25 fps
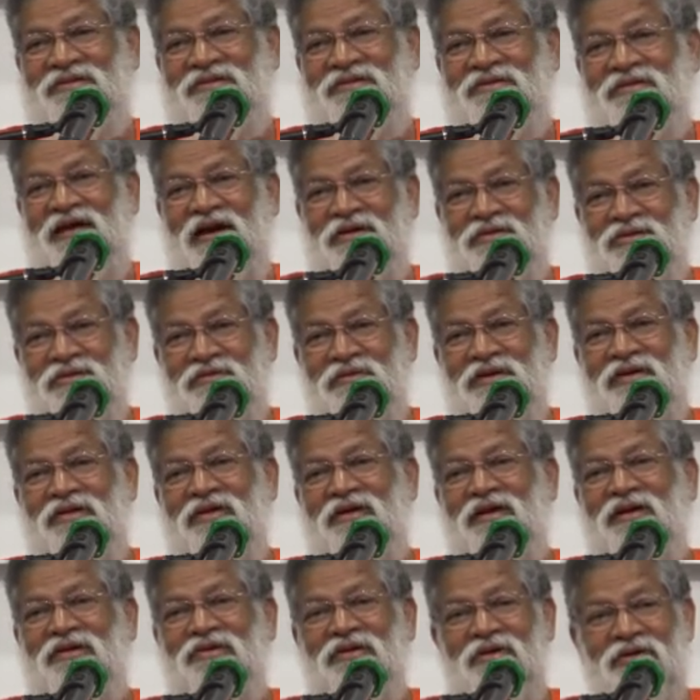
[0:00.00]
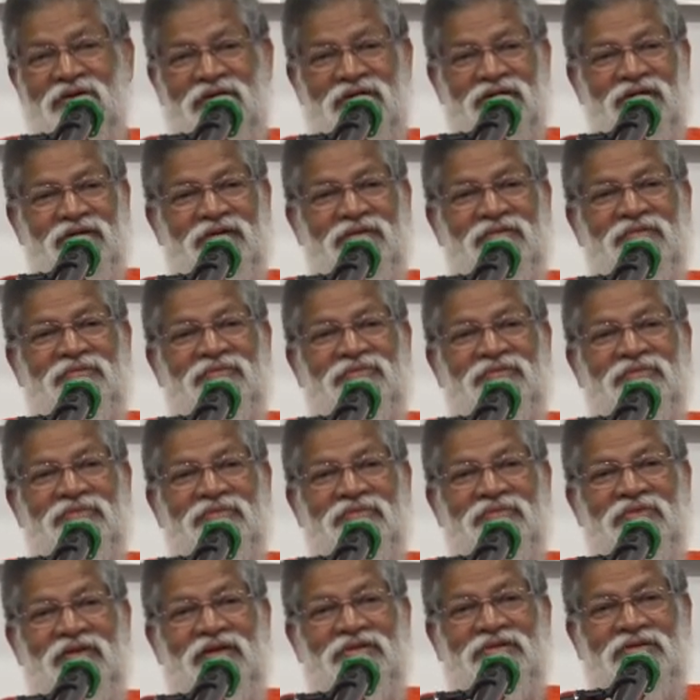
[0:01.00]
That's why they are talking.
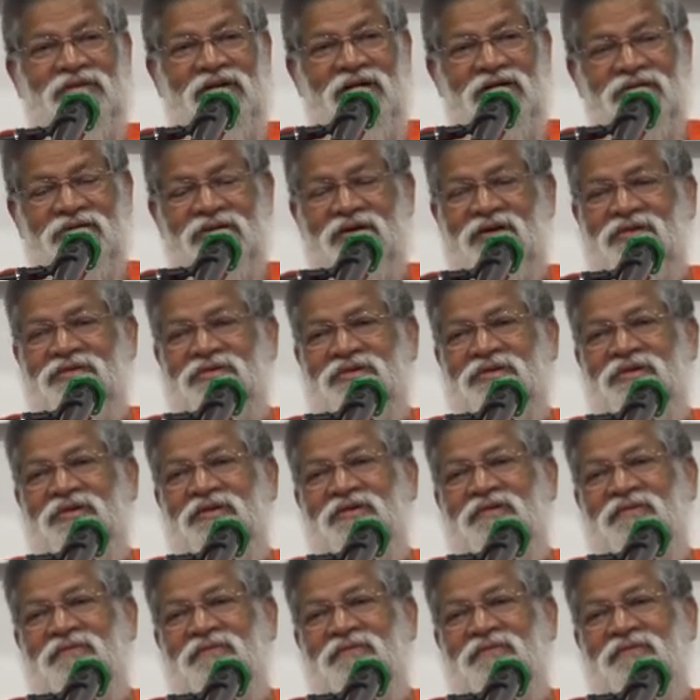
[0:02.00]
They are still searching.